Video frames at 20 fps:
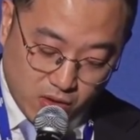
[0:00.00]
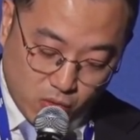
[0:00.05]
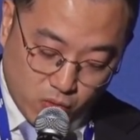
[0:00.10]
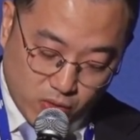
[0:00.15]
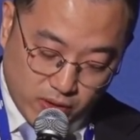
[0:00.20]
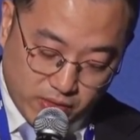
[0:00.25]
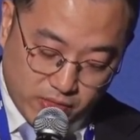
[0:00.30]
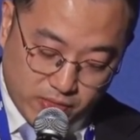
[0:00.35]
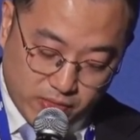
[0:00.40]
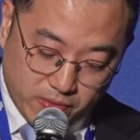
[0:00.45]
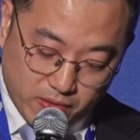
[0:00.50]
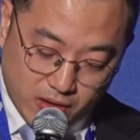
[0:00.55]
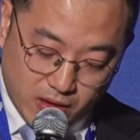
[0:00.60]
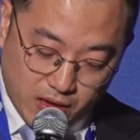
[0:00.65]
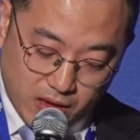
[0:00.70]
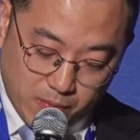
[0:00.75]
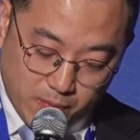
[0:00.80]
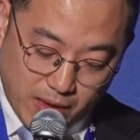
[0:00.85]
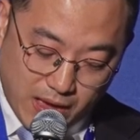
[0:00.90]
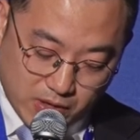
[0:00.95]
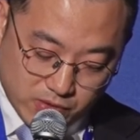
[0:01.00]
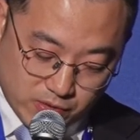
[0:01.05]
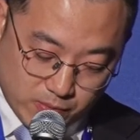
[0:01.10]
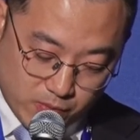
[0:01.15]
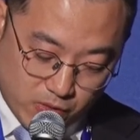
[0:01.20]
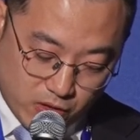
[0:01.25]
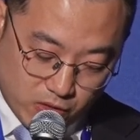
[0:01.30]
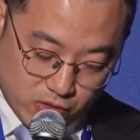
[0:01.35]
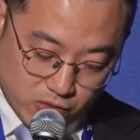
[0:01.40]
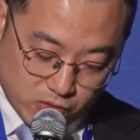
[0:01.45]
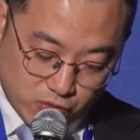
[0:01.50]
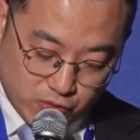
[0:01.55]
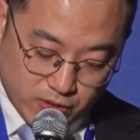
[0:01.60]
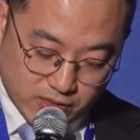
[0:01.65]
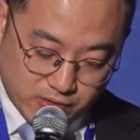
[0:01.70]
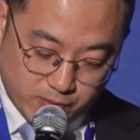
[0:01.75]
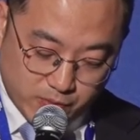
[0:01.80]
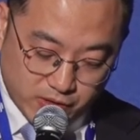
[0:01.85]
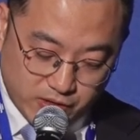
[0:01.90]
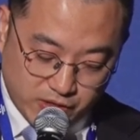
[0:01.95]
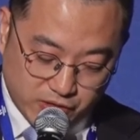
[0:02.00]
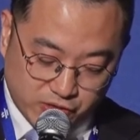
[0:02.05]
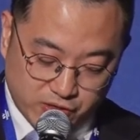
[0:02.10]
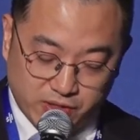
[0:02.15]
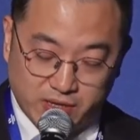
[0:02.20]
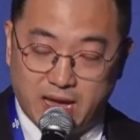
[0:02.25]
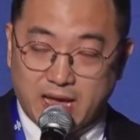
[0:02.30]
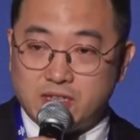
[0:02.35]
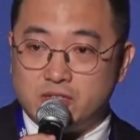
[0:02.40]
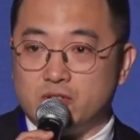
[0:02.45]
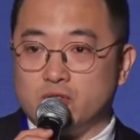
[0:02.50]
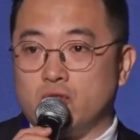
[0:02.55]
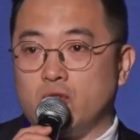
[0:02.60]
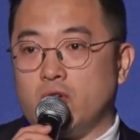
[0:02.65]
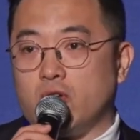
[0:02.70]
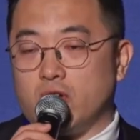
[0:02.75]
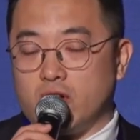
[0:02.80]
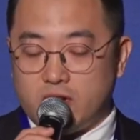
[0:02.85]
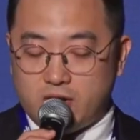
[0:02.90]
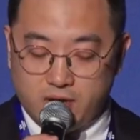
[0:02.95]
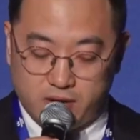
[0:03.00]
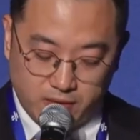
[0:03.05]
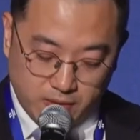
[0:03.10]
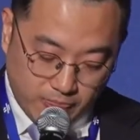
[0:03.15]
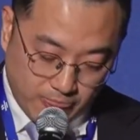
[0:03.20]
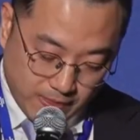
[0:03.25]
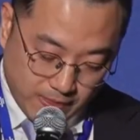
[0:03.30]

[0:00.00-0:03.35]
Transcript: with uh, multimodal transportation as the core,